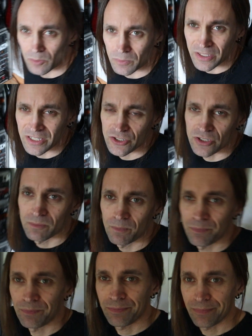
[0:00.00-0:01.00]
combination.
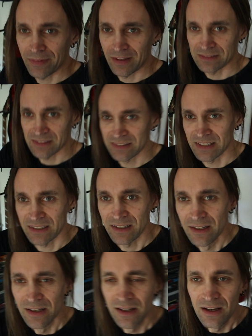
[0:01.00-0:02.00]
And as I said,
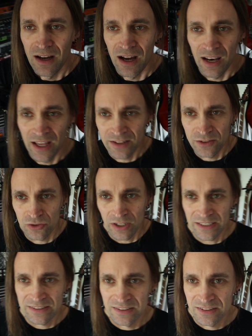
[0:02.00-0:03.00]
I like the
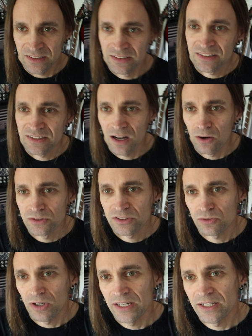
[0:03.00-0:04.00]
Tri-Axis. It sounds
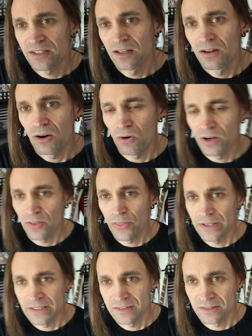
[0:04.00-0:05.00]
great, only I
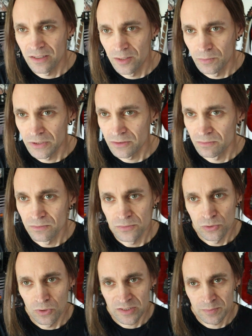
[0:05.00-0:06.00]
think it's a little bit
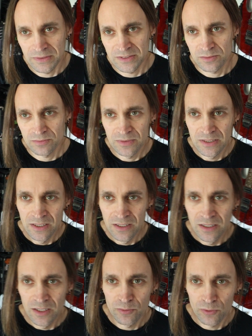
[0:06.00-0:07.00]
too expensive,
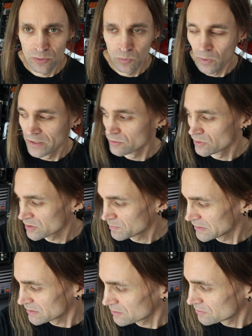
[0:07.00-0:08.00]
if not way too
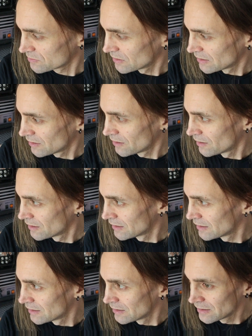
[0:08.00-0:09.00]
expensive.
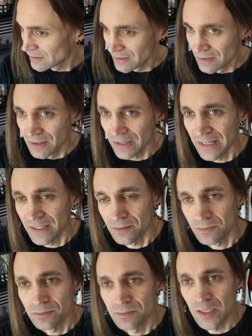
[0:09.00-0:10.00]

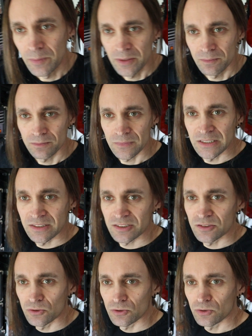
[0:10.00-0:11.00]
Again, maybe
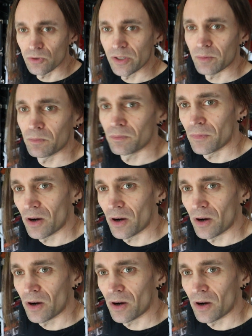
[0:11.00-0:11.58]
it's due to the